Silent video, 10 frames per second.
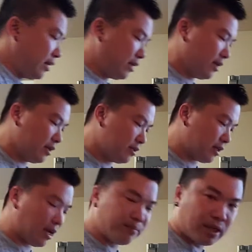And then
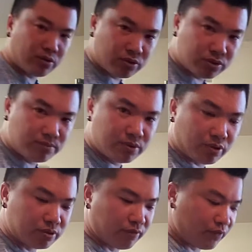I'm not going to
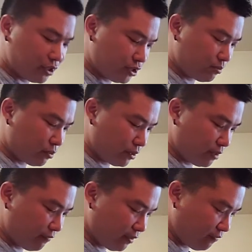throw the vegetable
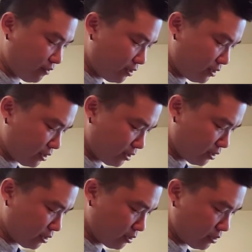in
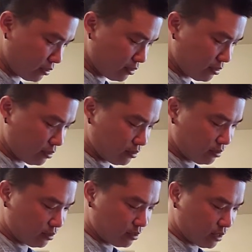first.
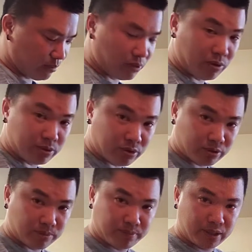I'm gonna throw
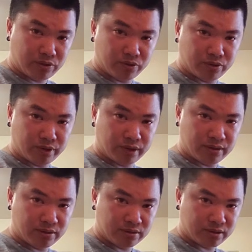the bean curl
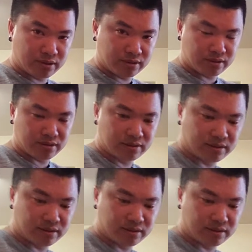in. Look at this.